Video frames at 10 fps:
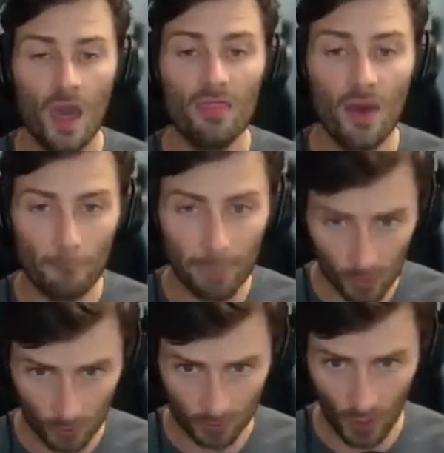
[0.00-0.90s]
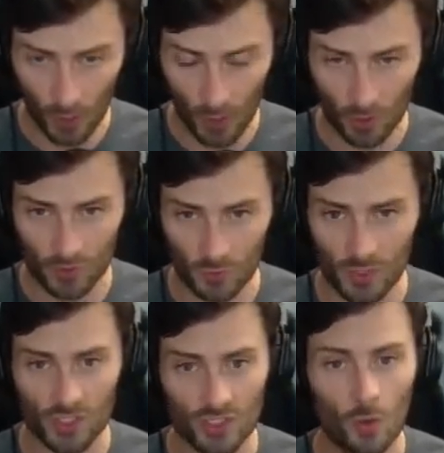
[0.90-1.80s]
the Bulldogs,
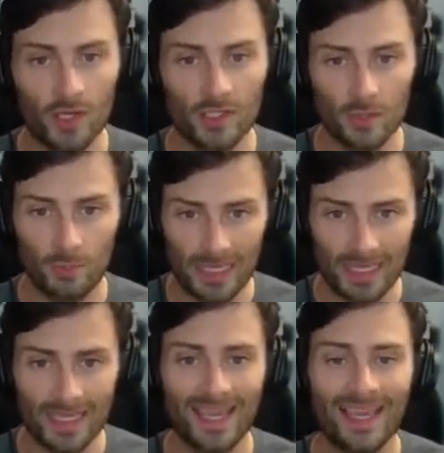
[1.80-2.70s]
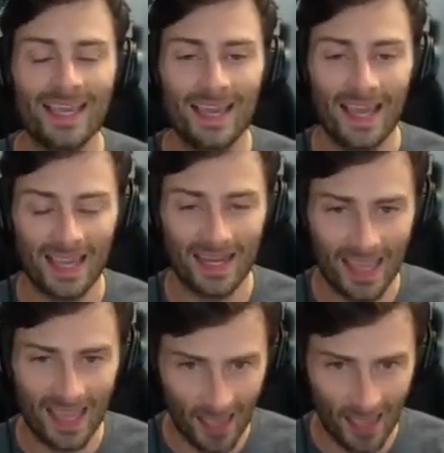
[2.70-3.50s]
which is going to be an